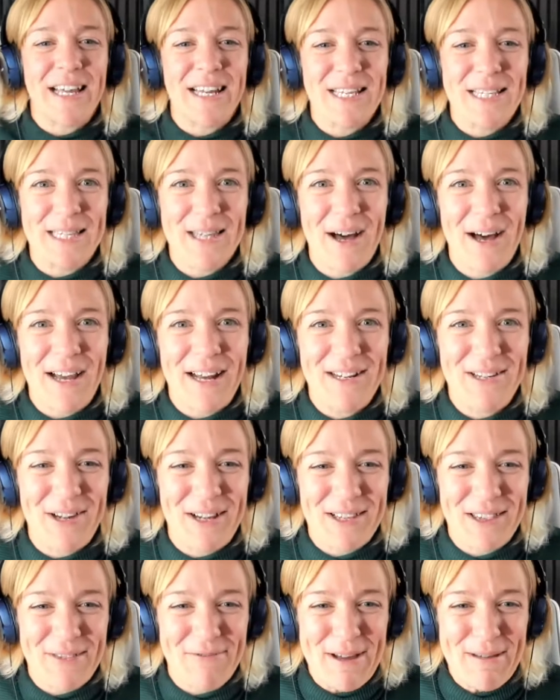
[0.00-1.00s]
you're going to start in t-
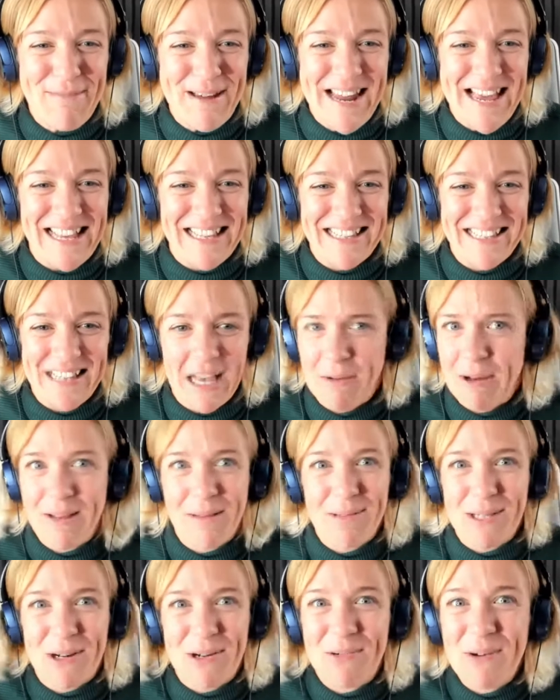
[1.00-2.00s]
three minutes. I went,
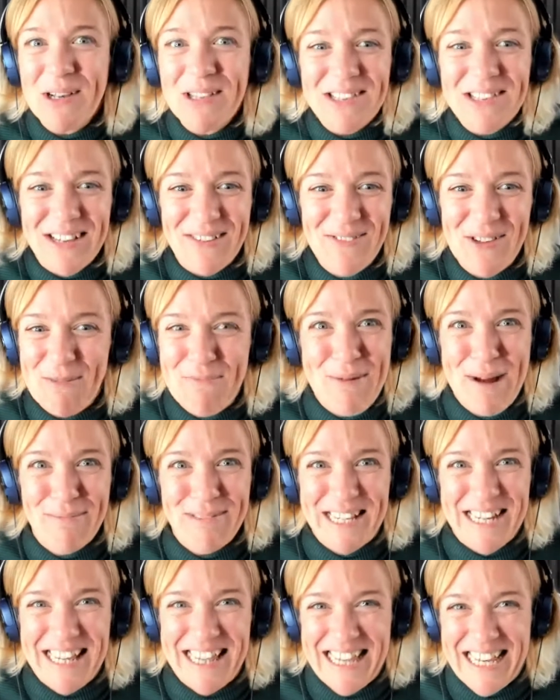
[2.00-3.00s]
I'm sorry, what? I've not
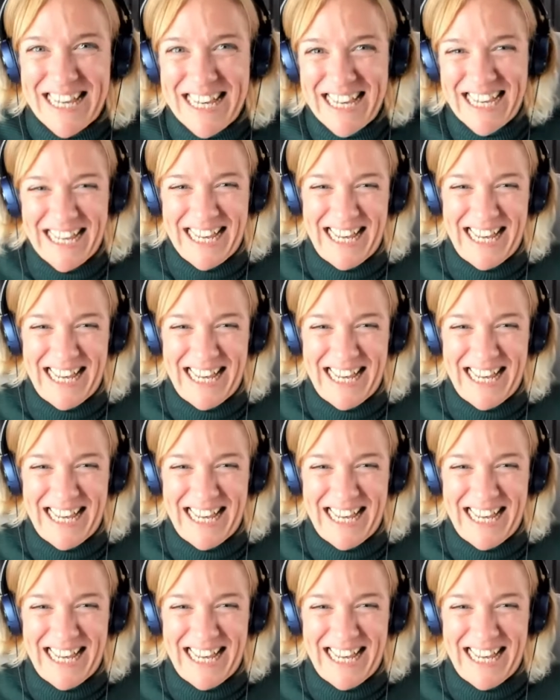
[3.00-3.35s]
prepped anything.